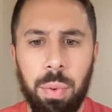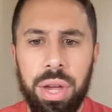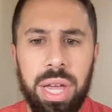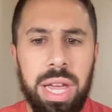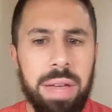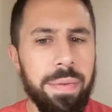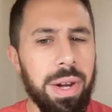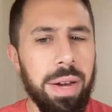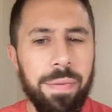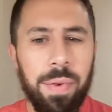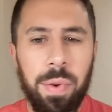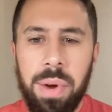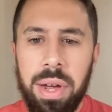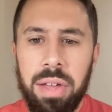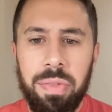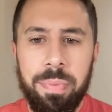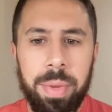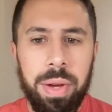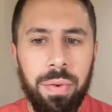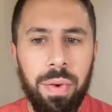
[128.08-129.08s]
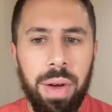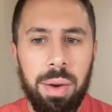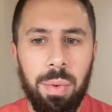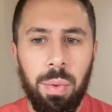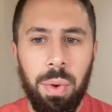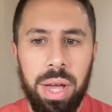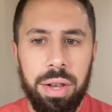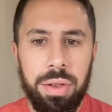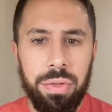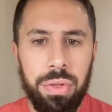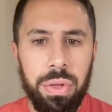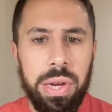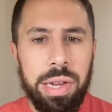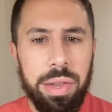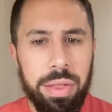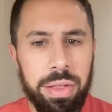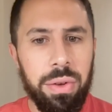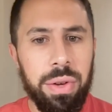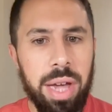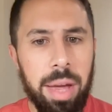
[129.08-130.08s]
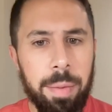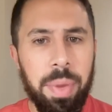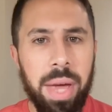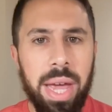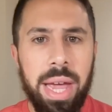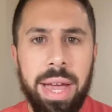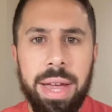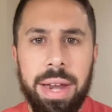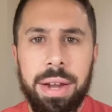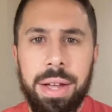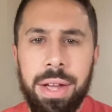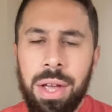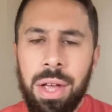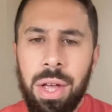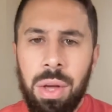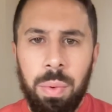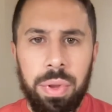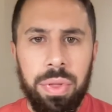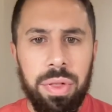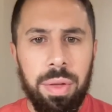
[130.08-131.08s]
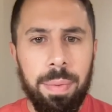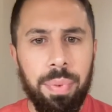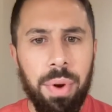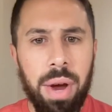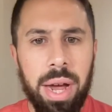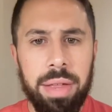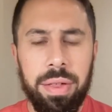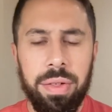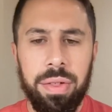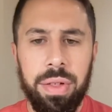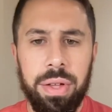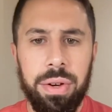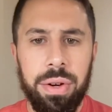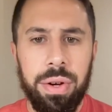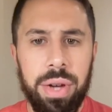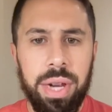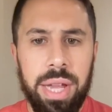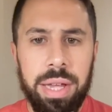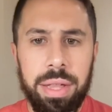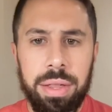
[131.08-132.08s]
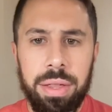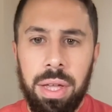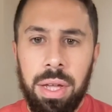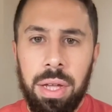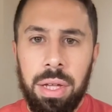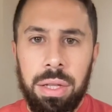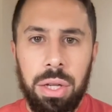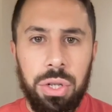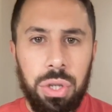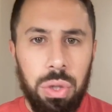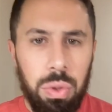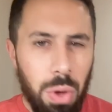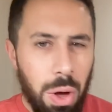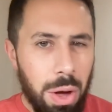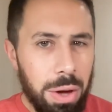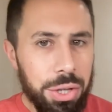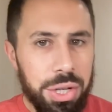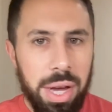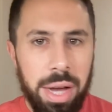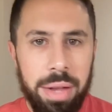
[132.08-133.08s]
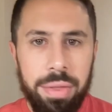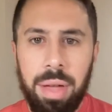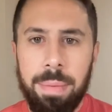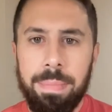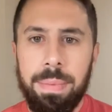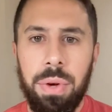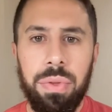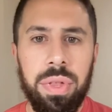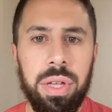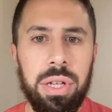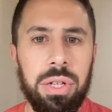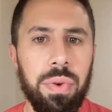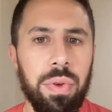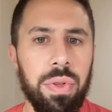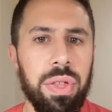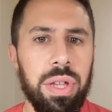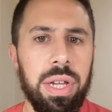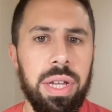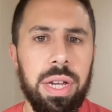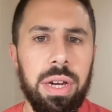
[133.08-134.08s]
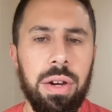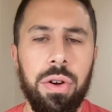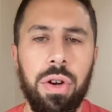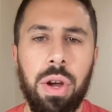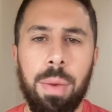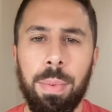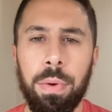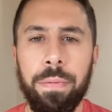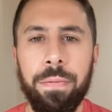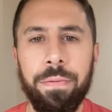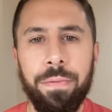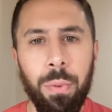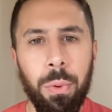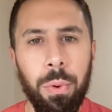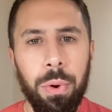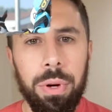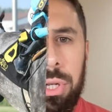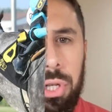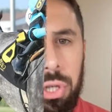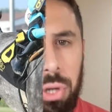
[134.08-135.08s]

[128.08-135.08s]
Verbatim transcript: where even if Arrest Me Red wins, you can still get paid with some prices underneath. The two long shots I'm most interested in are number four,